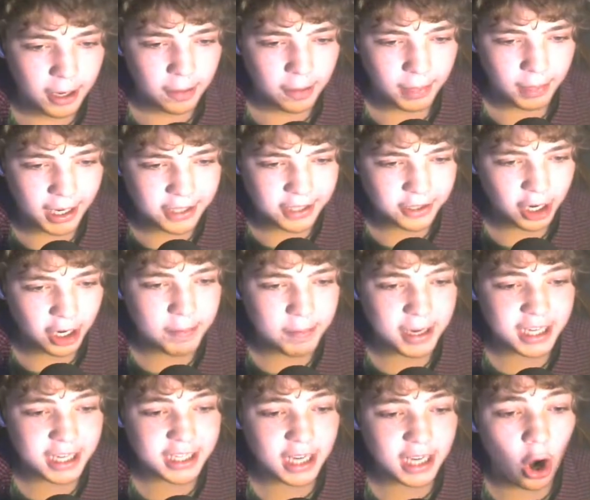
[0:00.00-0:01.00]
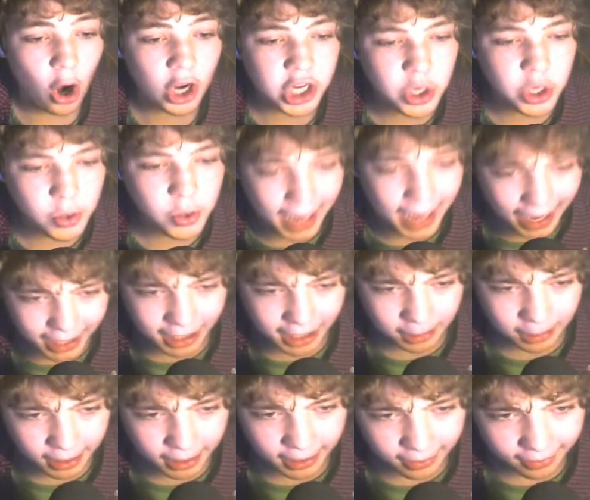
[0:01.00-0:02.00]
Best RPG. Are you kidding
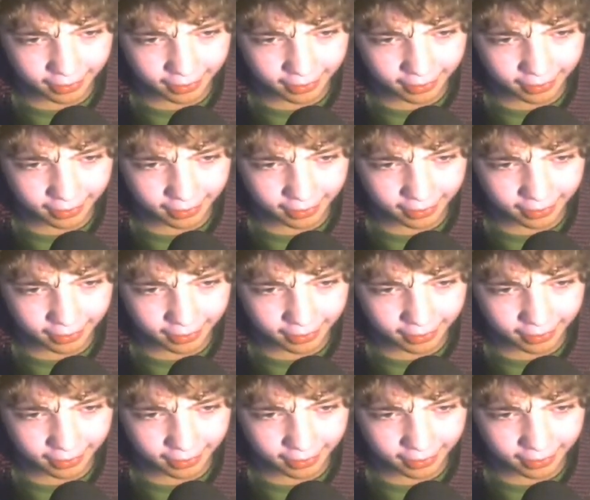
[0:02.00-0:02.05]
me?